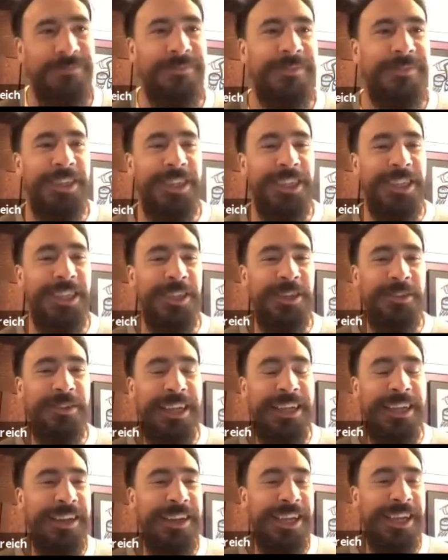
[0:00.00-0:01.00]
Mm-hmm. You know,
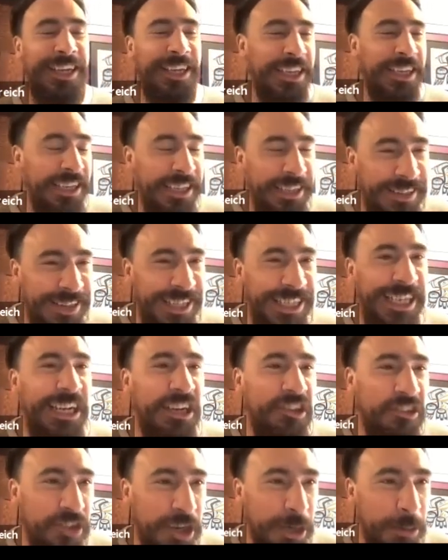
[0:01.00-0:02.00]
they, they they
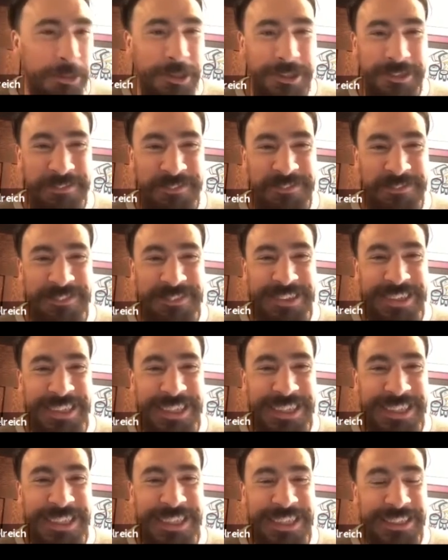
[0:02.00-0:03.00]
get in trouble,
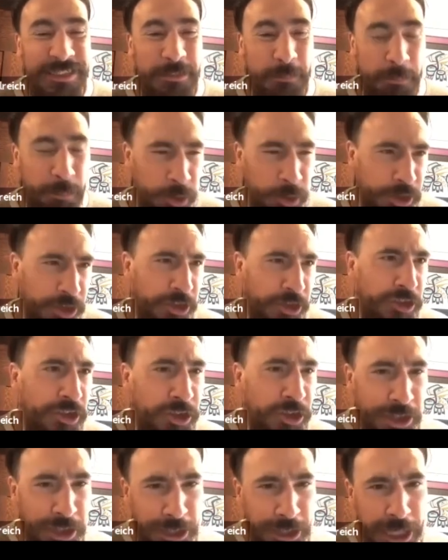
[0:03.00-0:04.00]
right? And put your
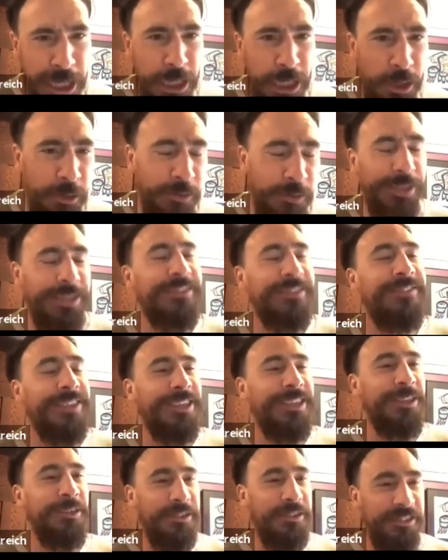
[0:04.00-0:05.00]
hoodie down and
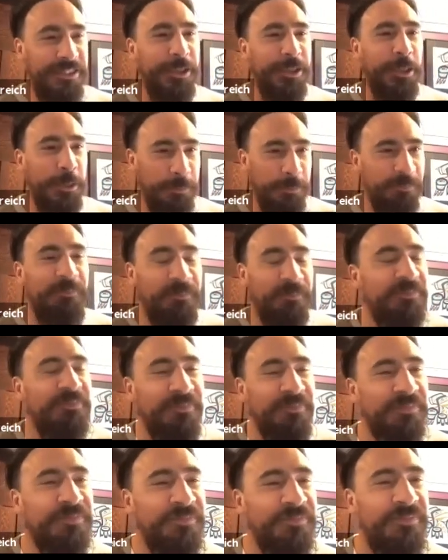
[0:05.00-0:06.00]
you know, so
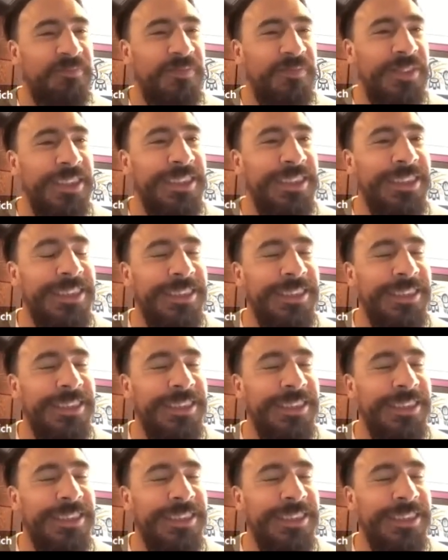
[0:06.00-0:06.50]
yeah